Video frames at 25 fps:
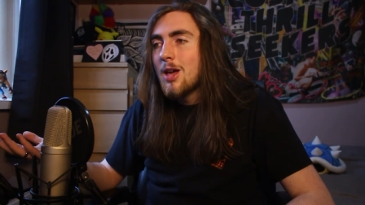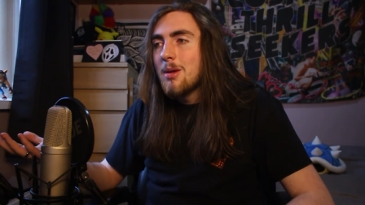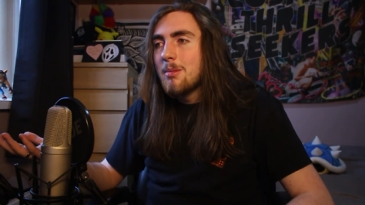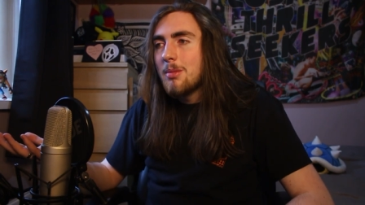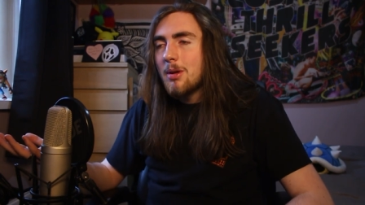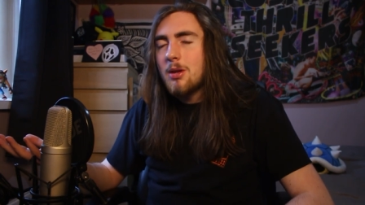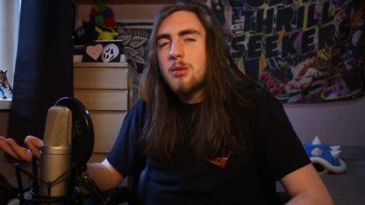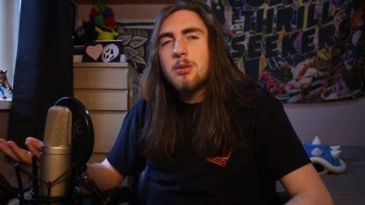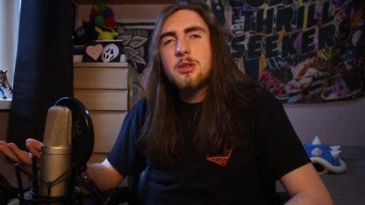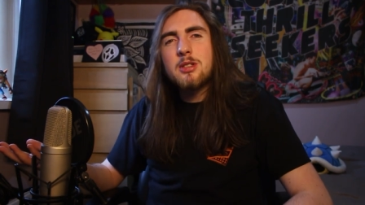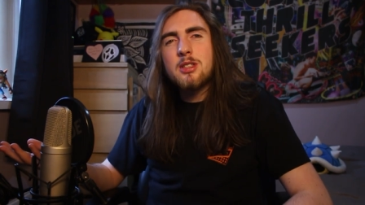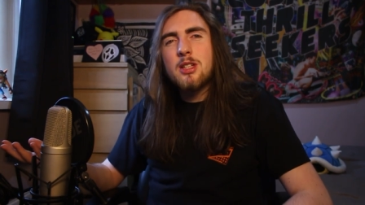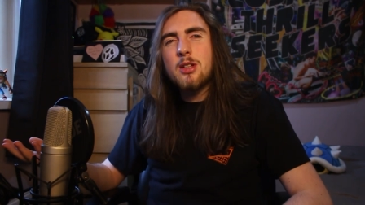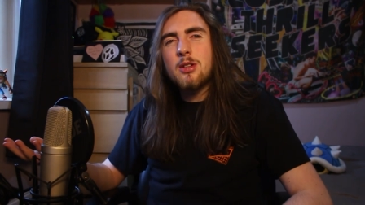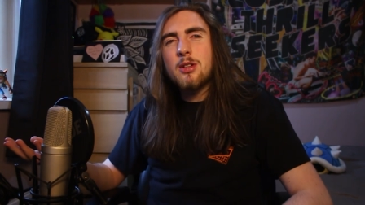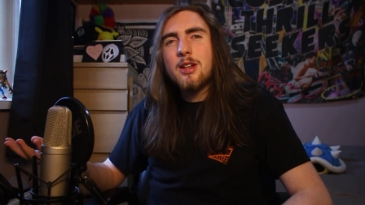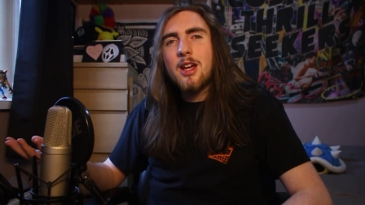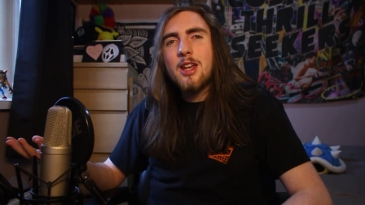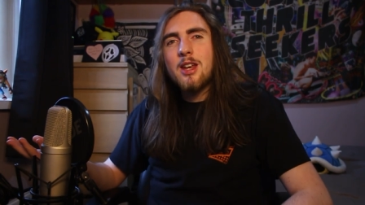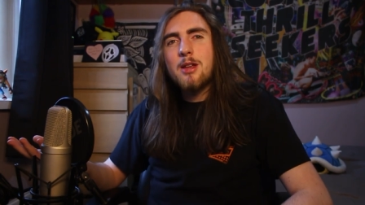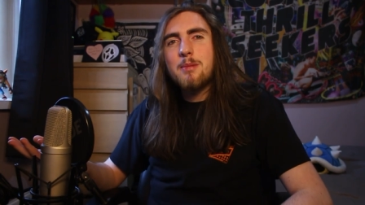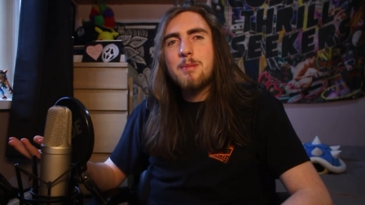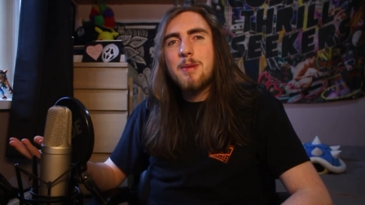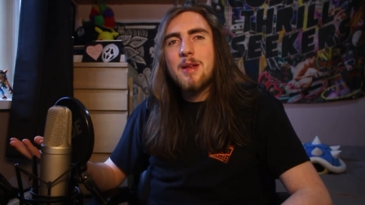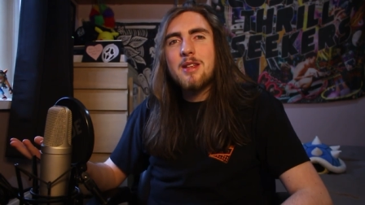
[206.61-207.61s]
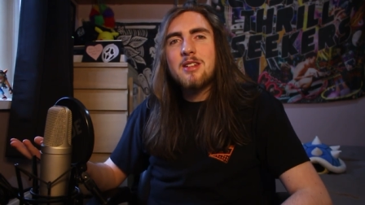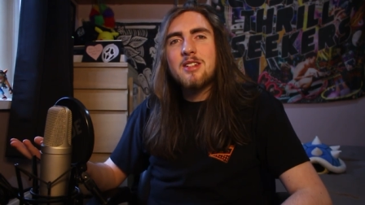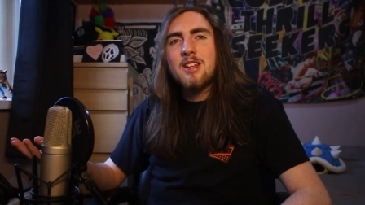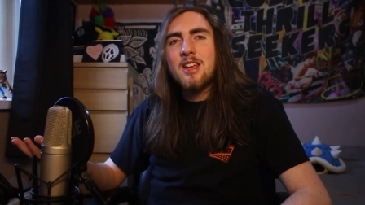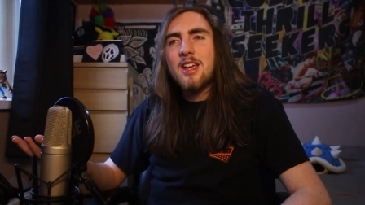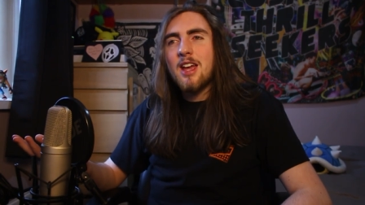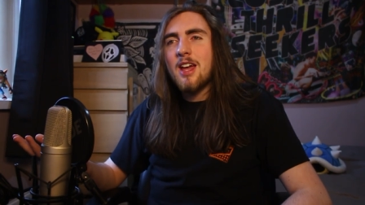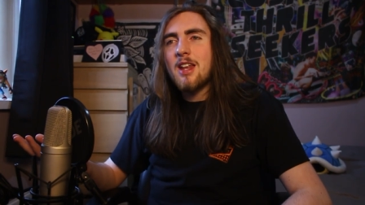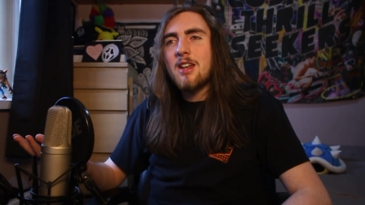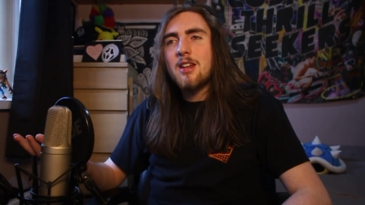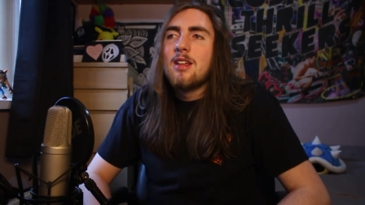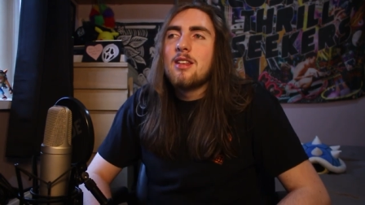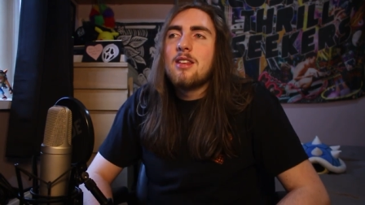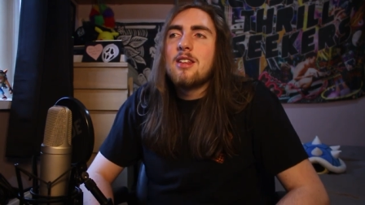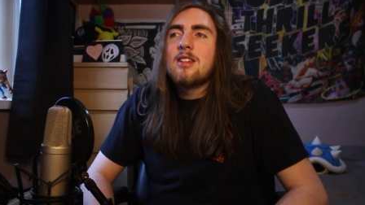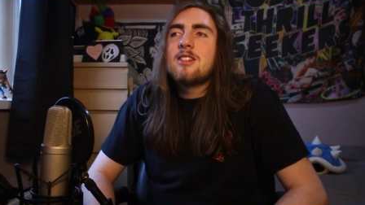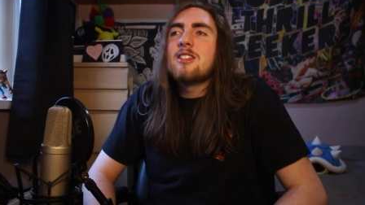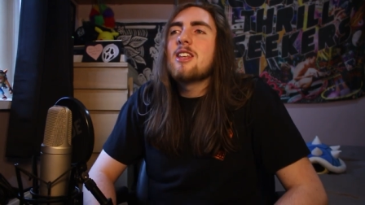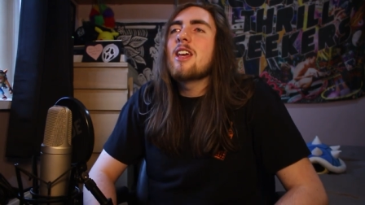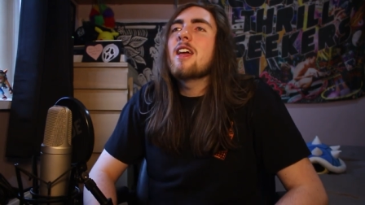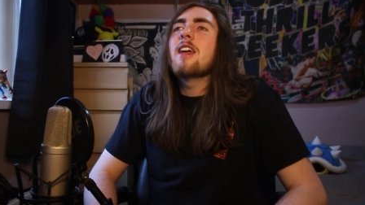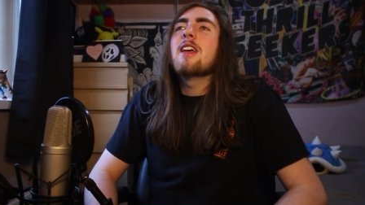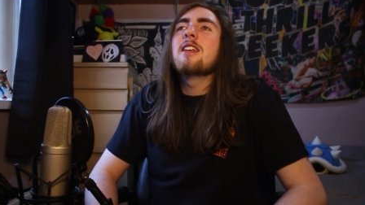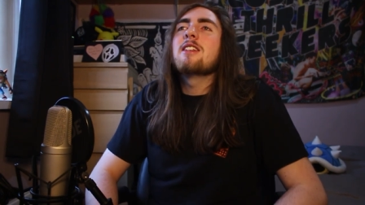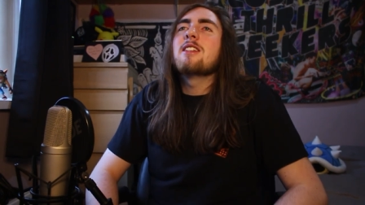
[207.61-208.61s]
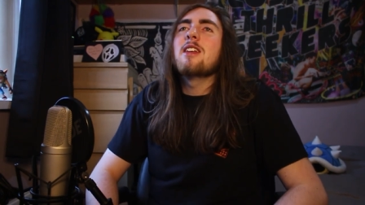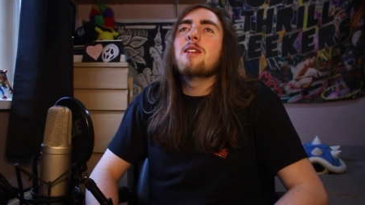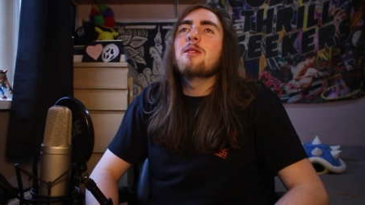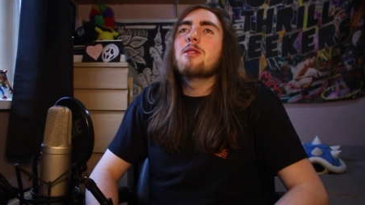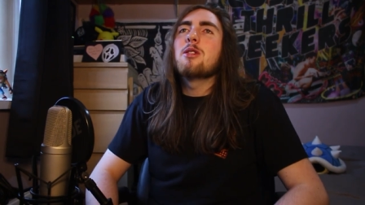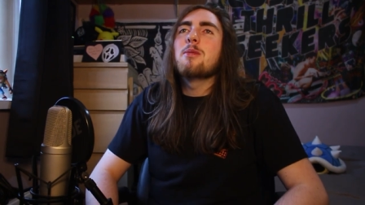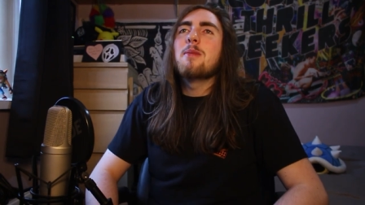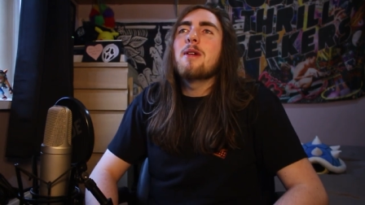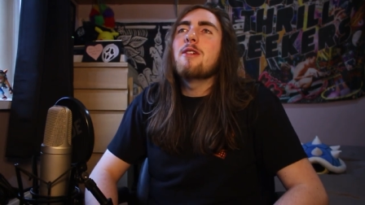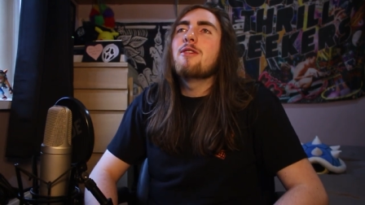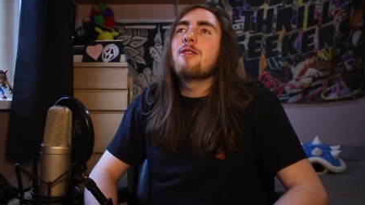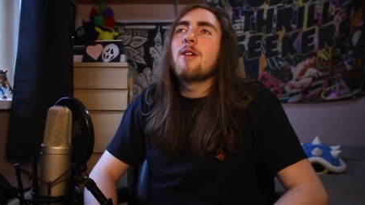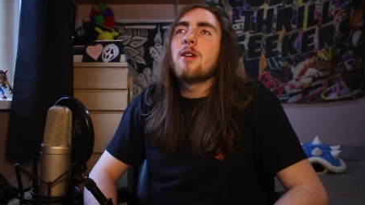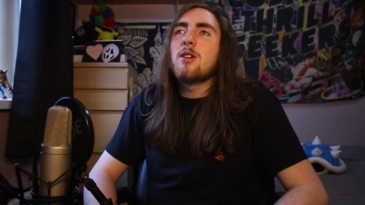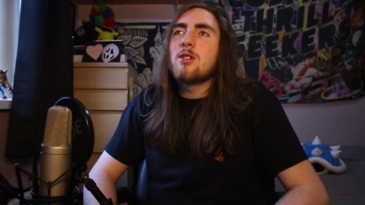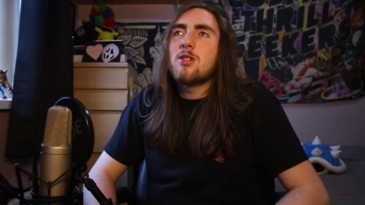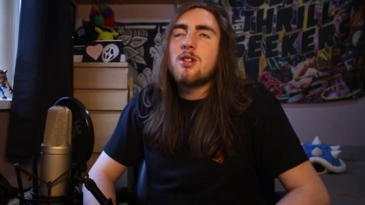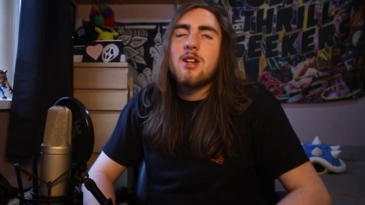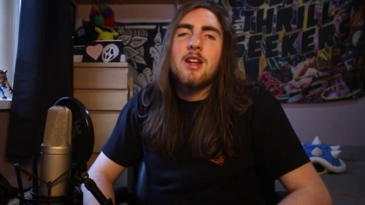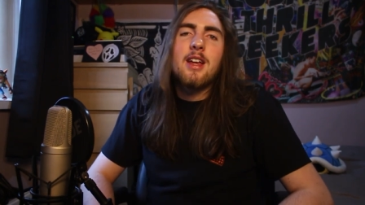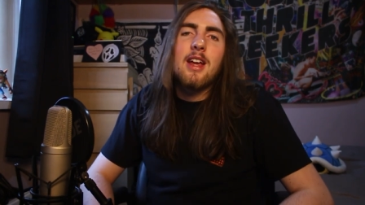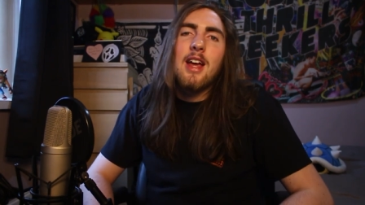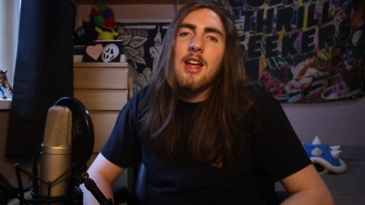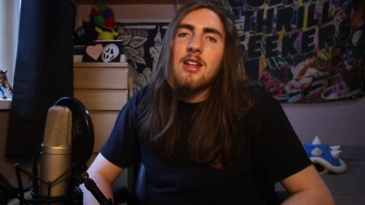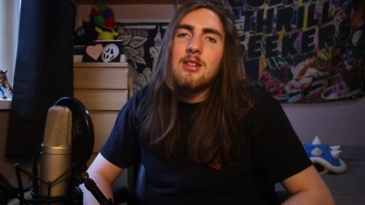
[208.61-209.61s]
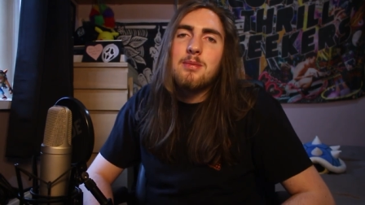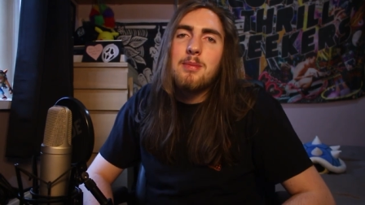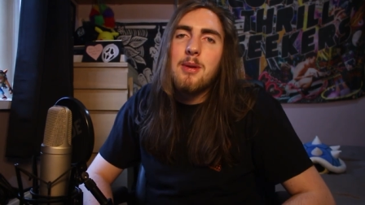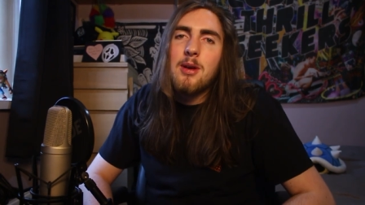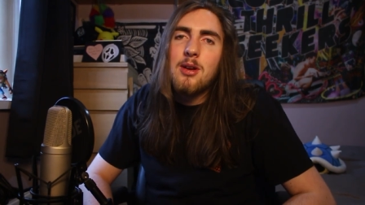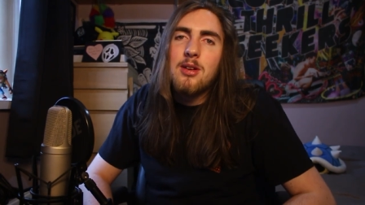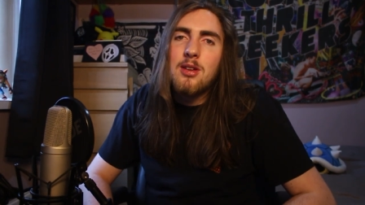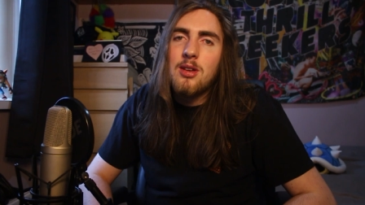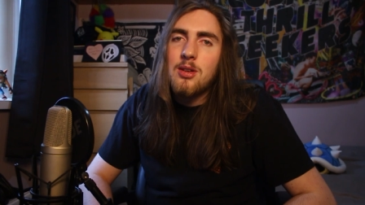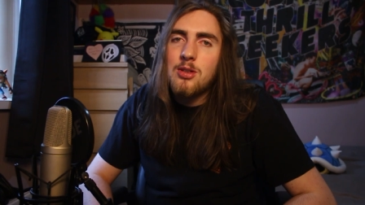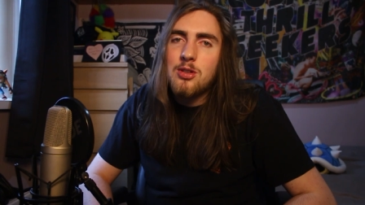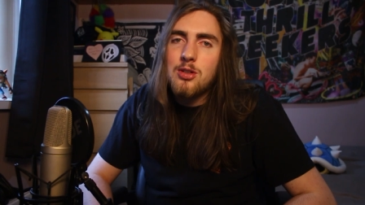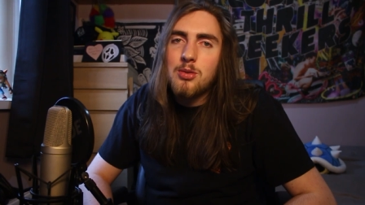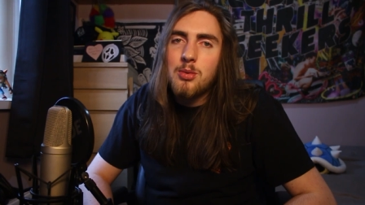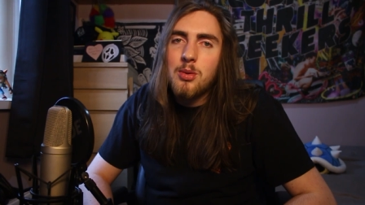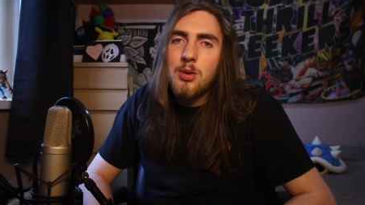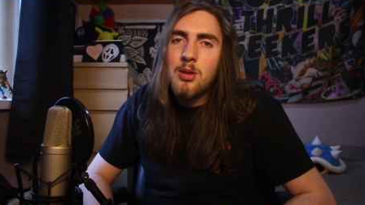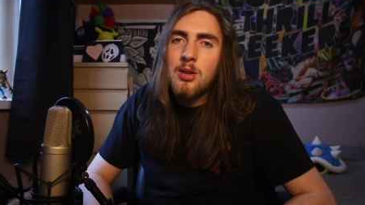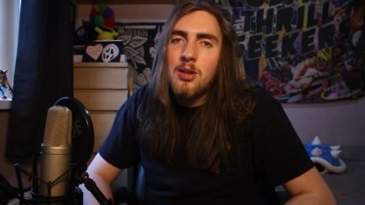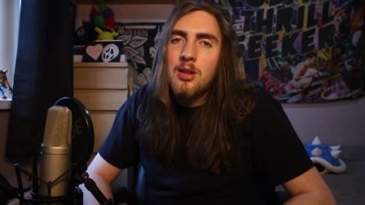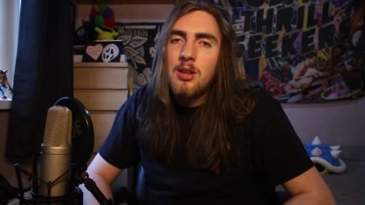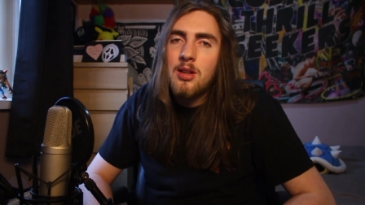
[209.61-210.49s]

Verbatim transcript: but it was still kind of busy and the city seemed to be functioning as per usual.